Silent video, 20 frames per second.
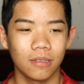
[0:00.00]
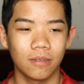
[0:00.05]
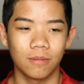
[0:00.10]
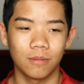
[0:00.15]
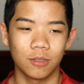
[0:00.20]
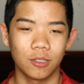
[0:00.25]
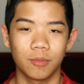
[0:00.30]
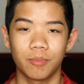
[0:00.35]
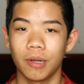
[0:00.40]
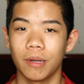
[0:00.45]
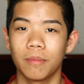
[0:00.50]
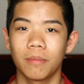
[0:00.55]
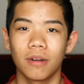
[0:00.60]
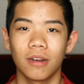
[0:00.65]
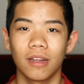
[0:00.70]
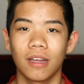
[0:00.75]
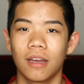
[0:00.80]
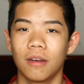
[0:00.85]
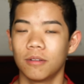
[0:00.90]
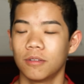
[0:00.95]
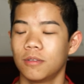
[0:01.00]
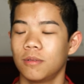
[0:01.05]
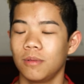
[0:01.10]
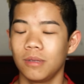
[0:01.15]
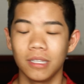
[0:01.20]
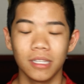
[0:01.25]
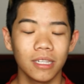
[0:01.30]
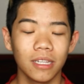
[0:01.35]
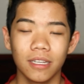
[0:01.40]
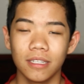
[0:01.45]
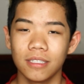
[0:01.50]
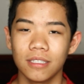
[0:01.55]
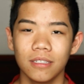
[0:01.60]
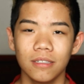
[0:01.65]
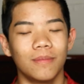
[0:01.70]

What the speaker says: It was spring break. I was really lazy.